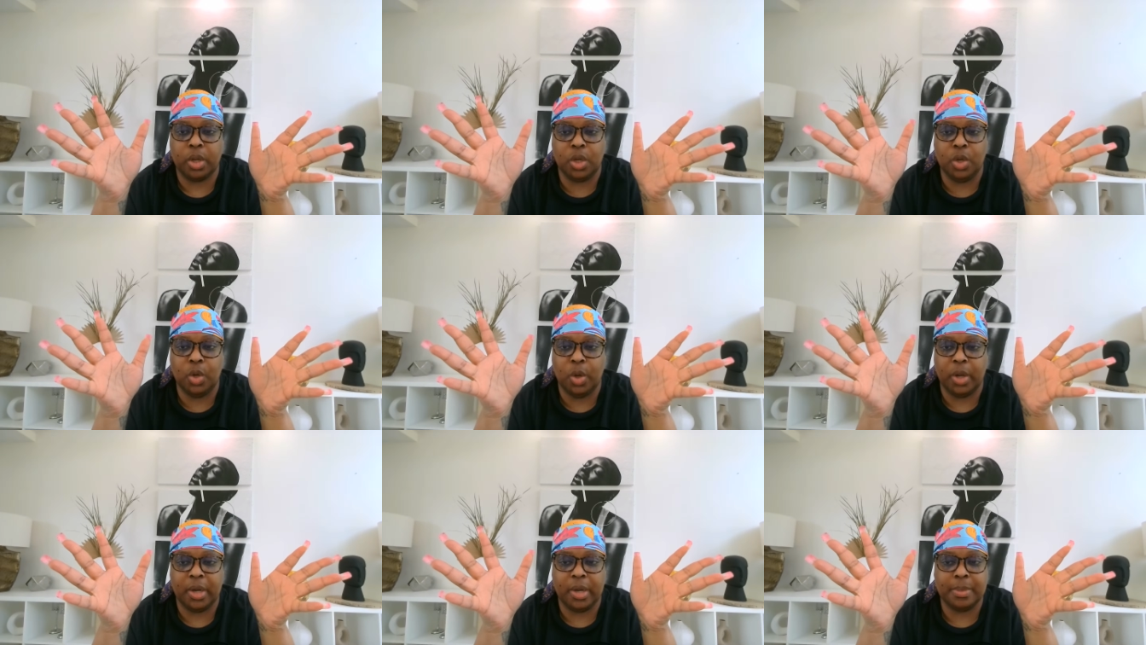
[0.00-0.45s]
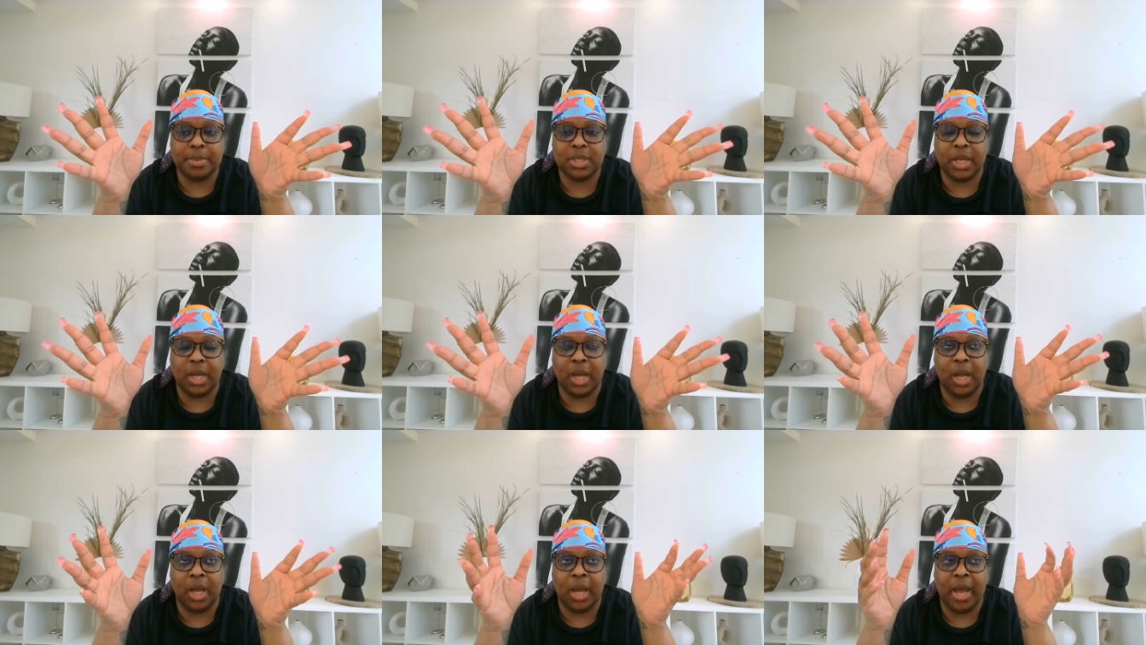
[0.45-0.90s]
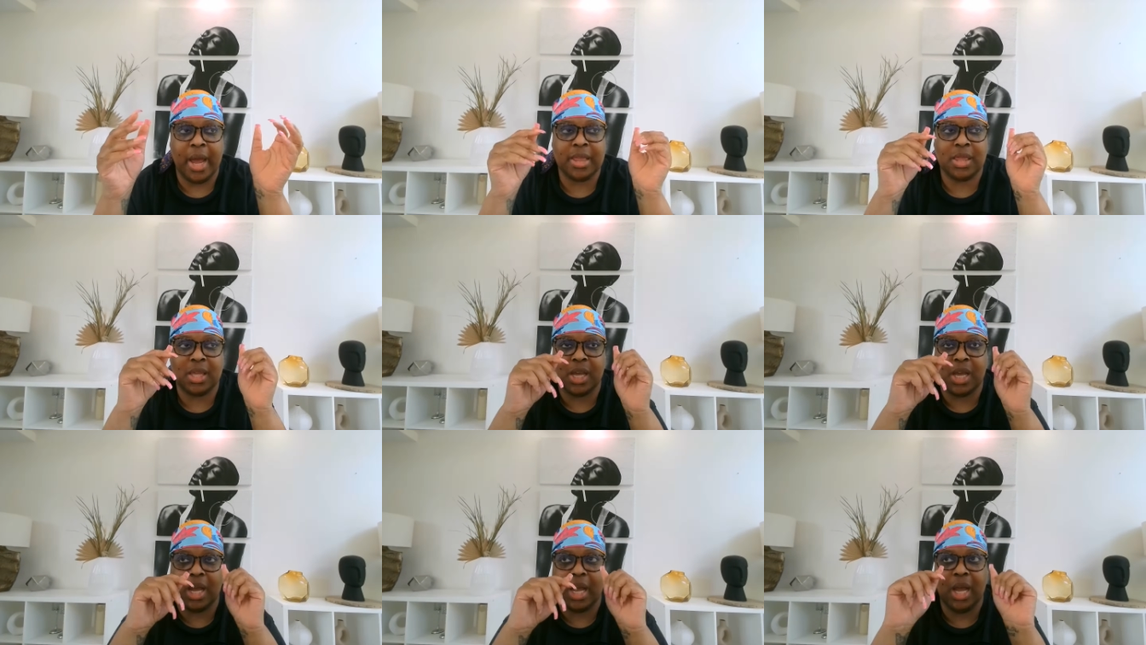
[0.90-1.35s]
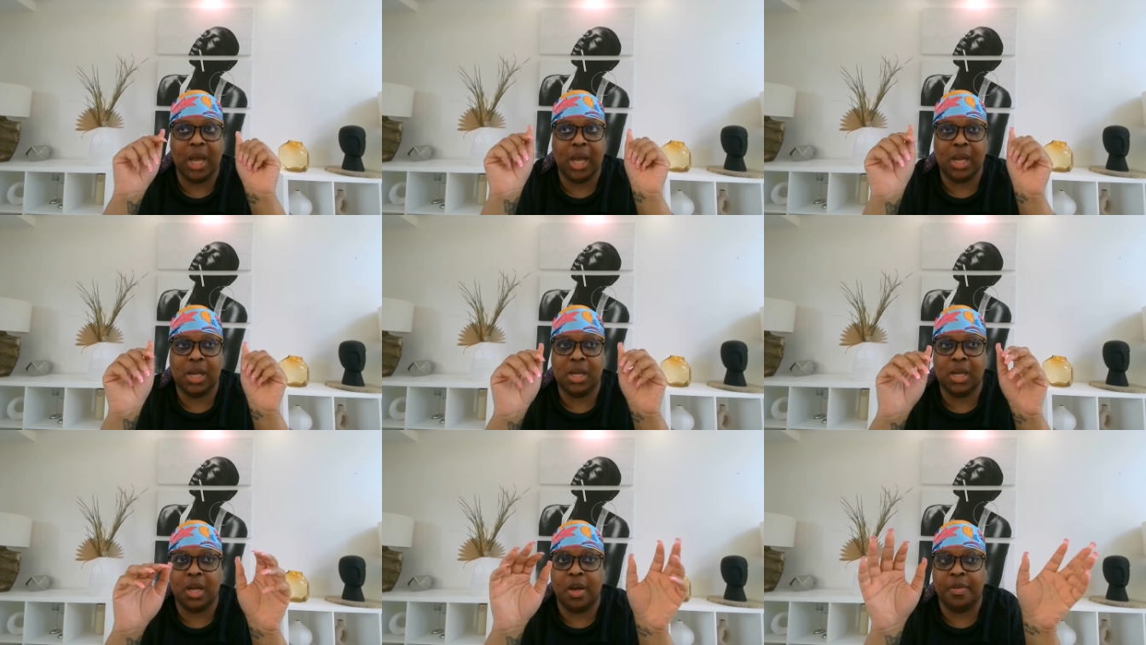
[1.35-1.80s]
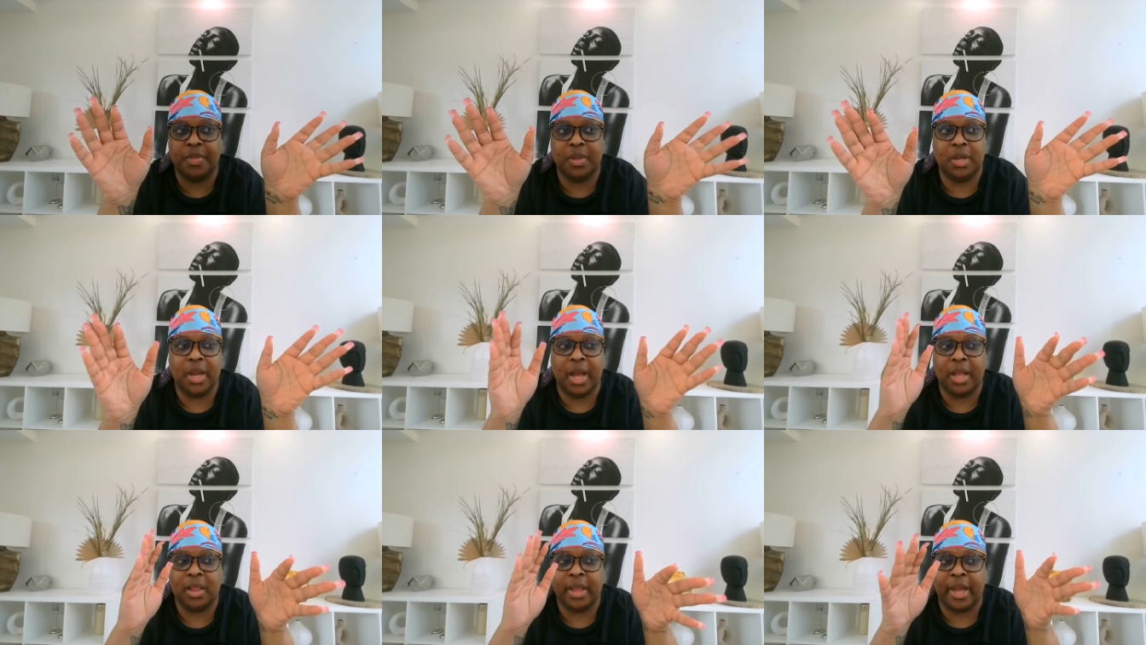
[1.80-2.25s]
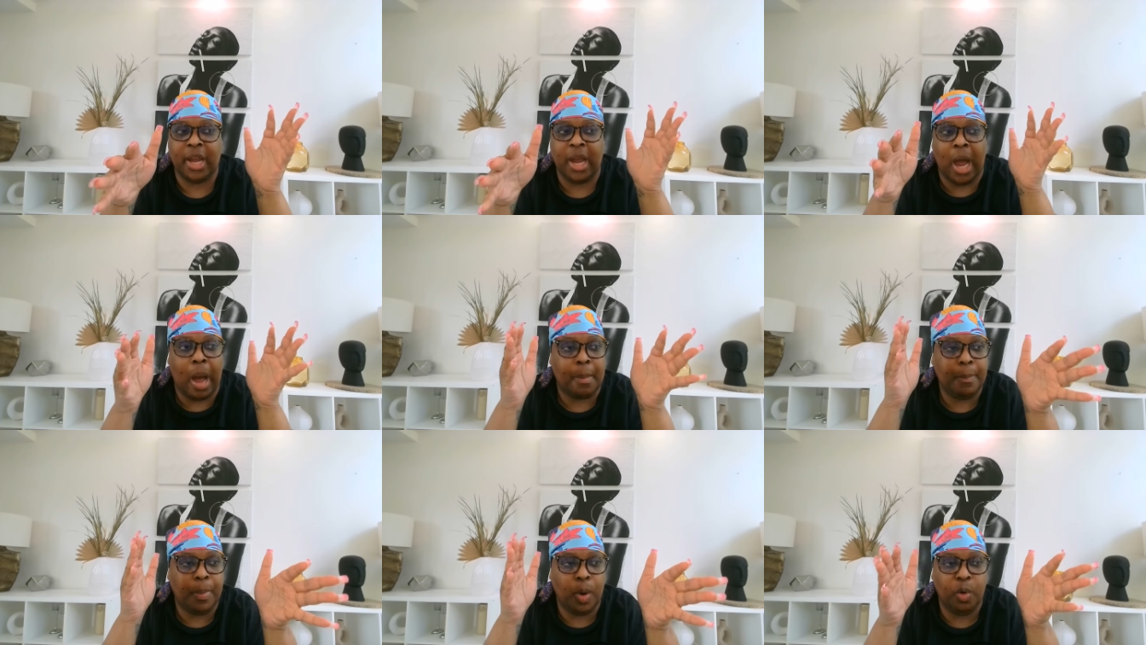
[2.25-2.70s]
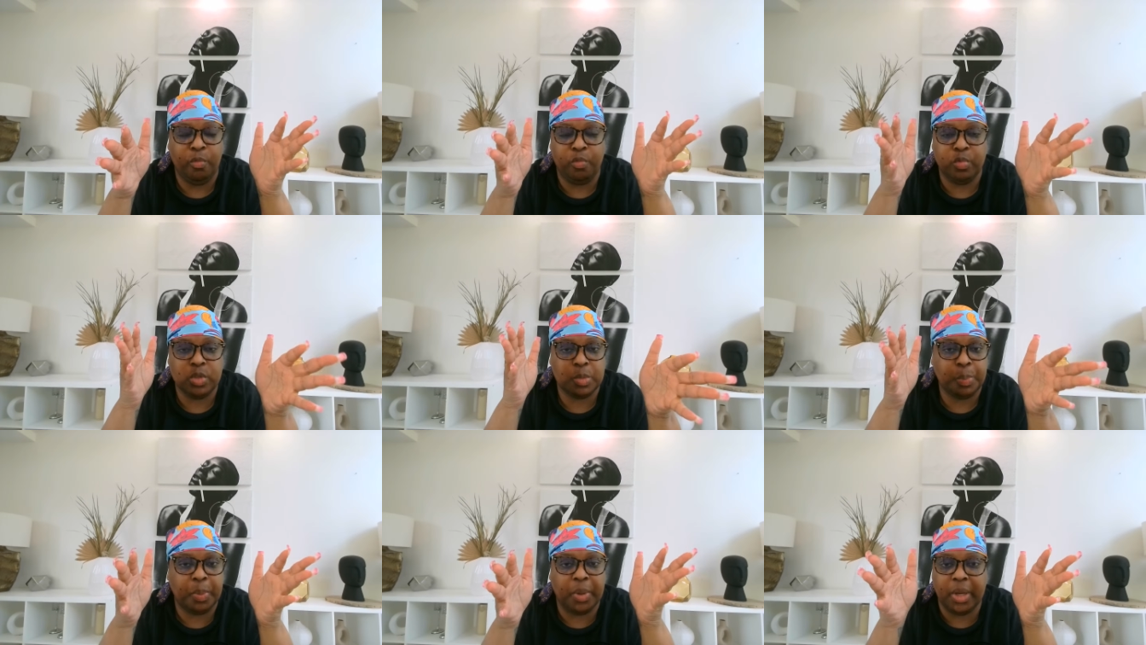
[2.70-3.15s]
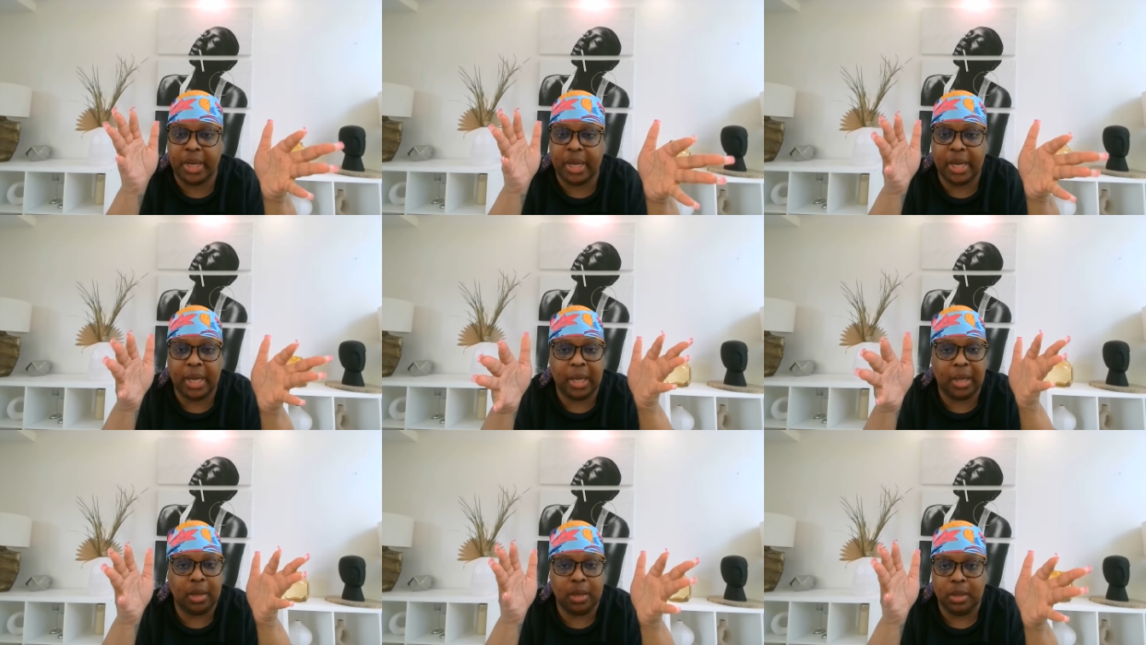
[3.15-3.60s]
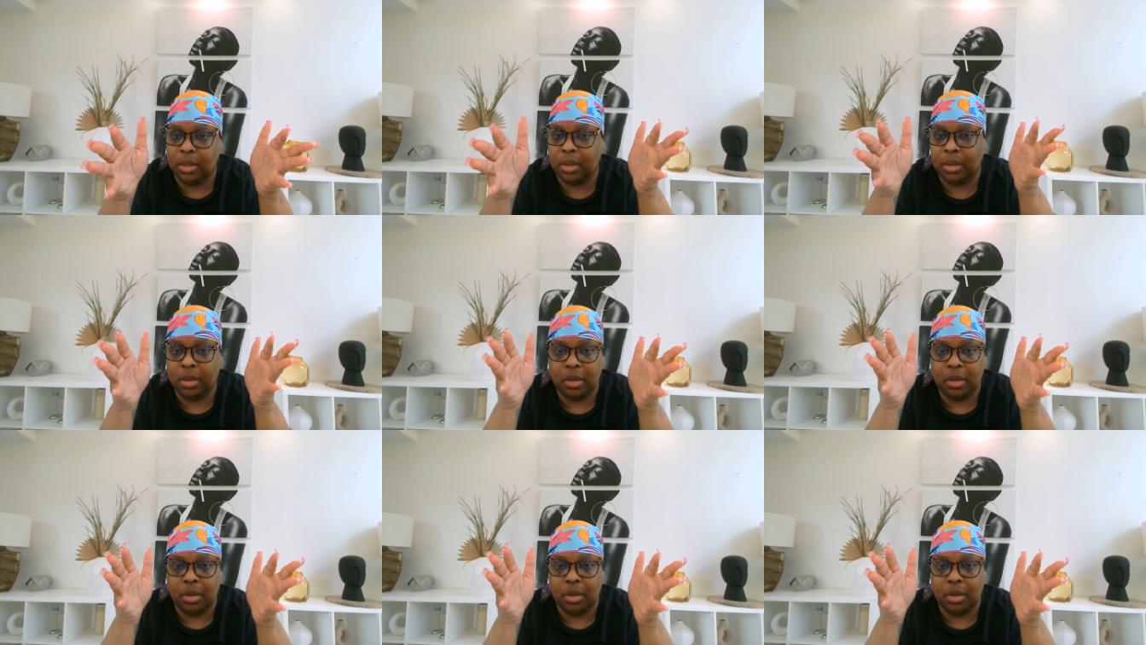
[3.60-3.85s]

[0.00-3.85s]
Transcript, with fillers: You know what I'm saying? At the end of the day, like y'all both was playing